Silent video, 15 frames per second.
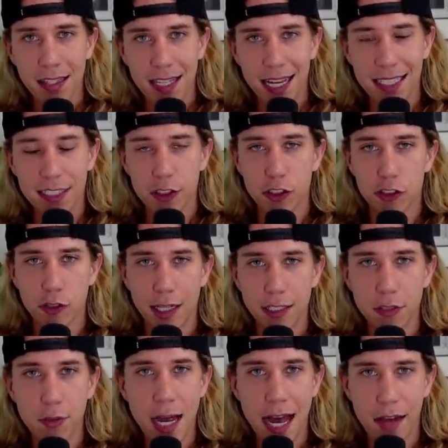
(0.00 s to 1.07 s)
that is
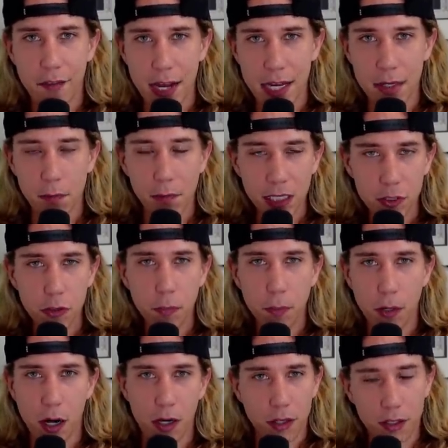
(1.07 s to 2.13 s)
trying to have a Me Too
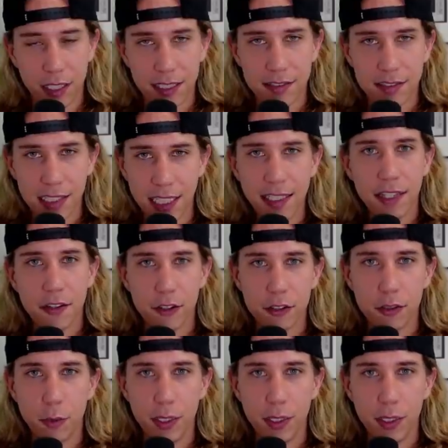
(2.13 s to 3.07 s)
product and say that they're